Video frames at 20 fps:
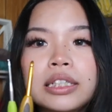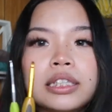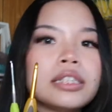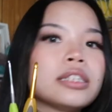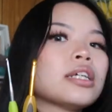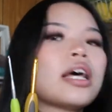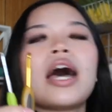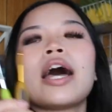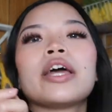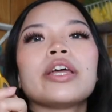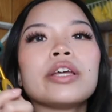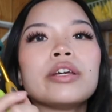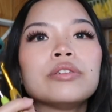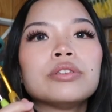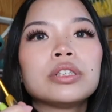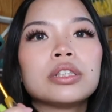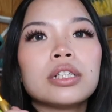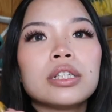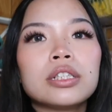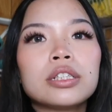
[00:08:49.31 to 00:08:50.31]
This I
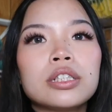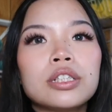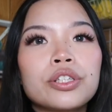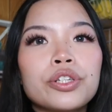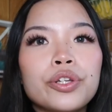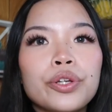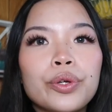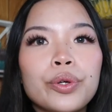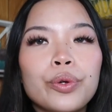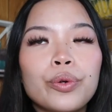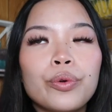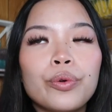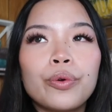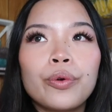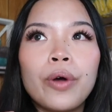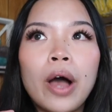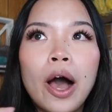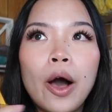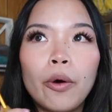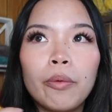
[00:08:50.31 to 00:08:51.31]
use this
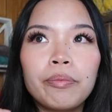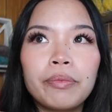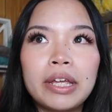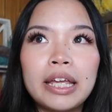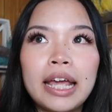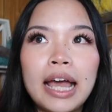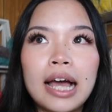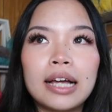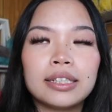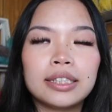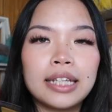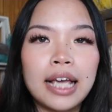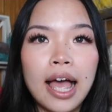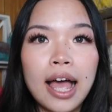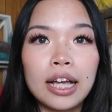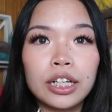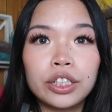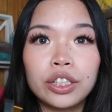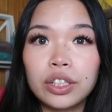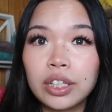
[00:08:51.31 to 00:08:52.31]
to help me
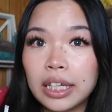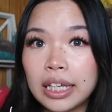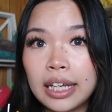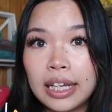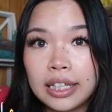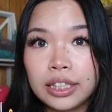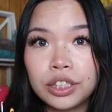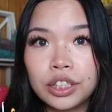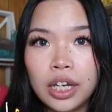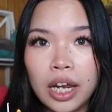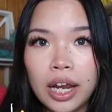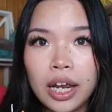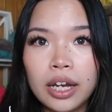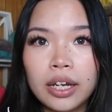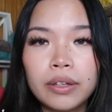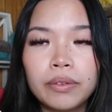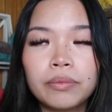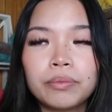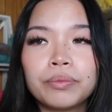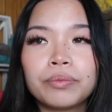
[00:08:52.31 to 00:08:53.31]
attach the
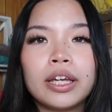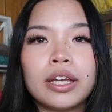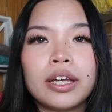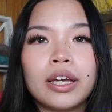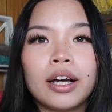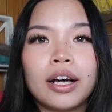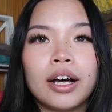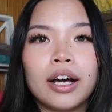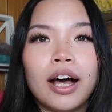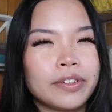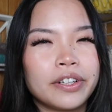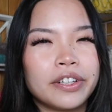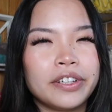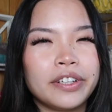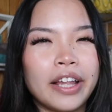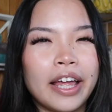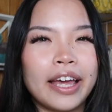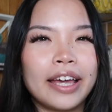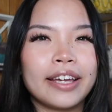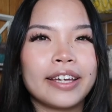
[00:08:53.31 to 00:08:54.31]
keychain. We
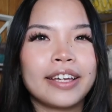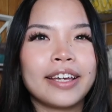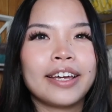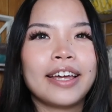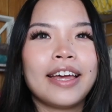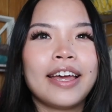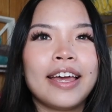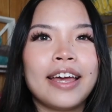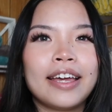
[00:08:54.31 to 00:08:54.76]
offer like